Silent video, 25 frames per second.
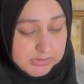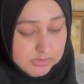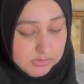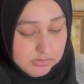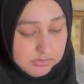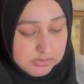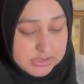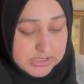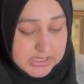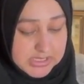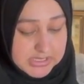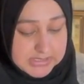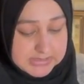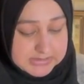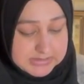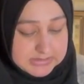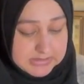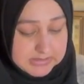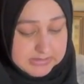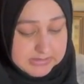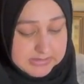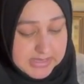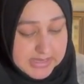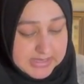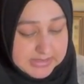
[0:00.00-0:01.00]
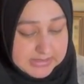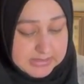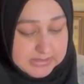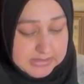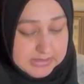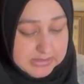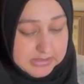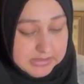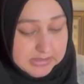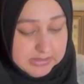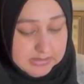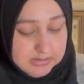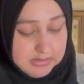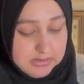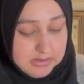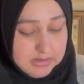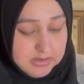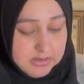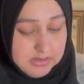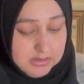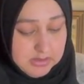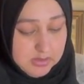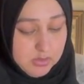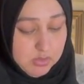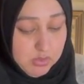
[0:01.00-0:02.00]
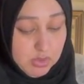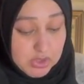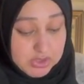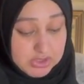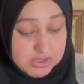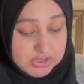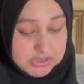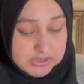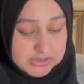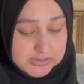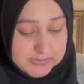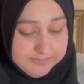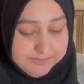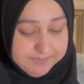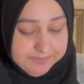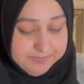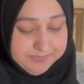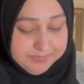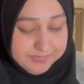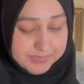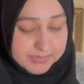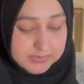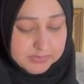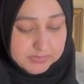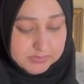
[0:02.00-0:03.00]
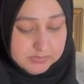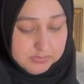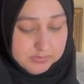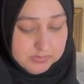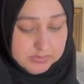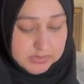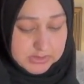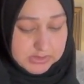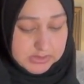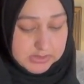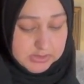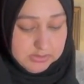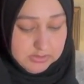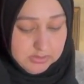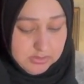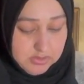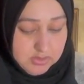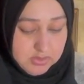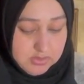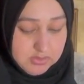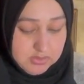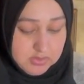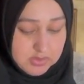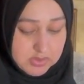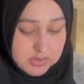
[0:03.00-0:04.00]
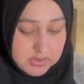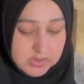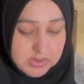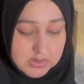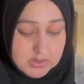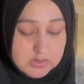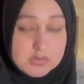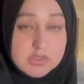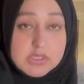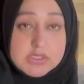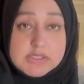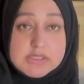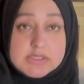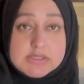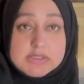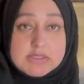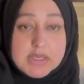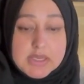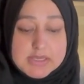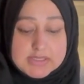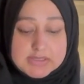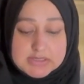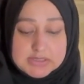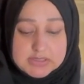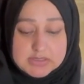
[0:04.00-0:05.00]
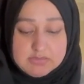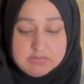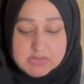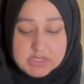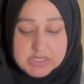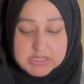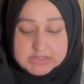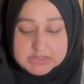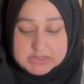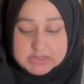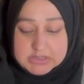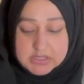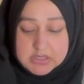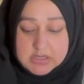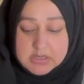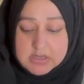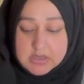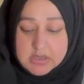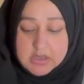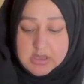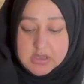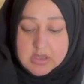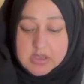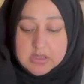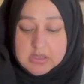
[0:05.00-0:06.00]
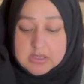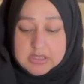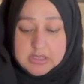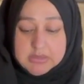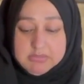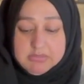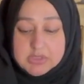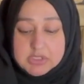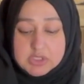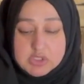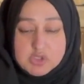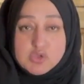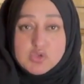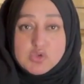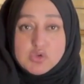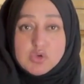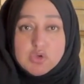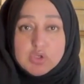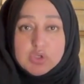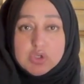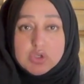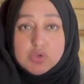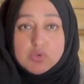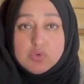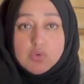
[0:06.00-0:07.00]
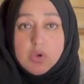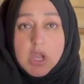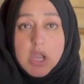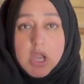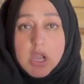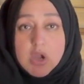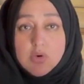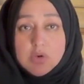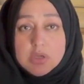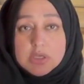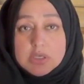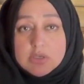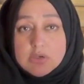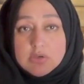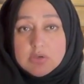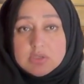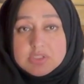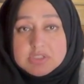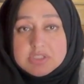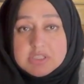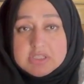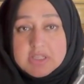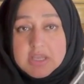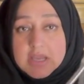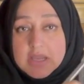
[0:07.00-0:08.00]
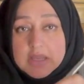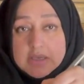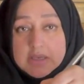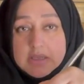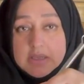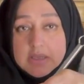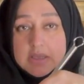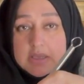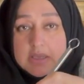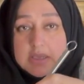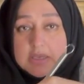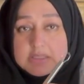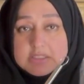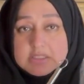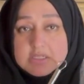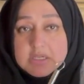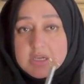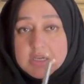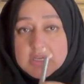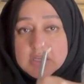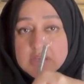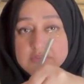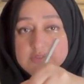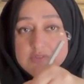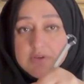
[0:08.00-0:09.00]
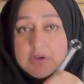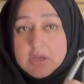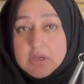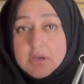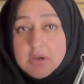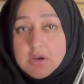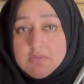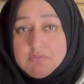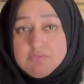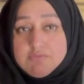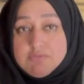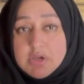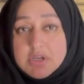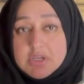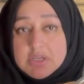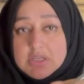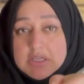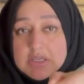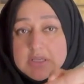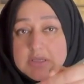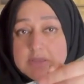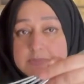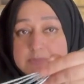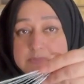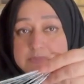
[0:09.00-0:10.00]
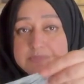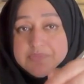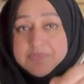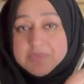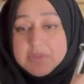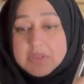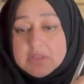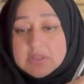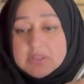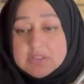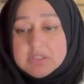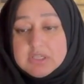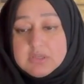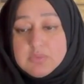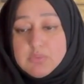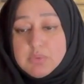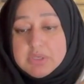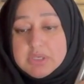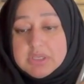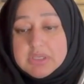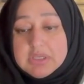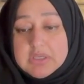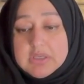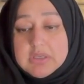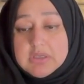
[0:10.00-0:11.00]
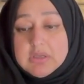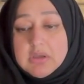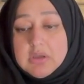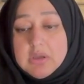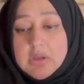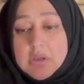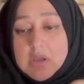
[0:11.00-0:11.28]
taste and liking and quantity. So there you go. This is nicely mixed. Let me show you how it looks. See that? It's kind of a runny, liquidy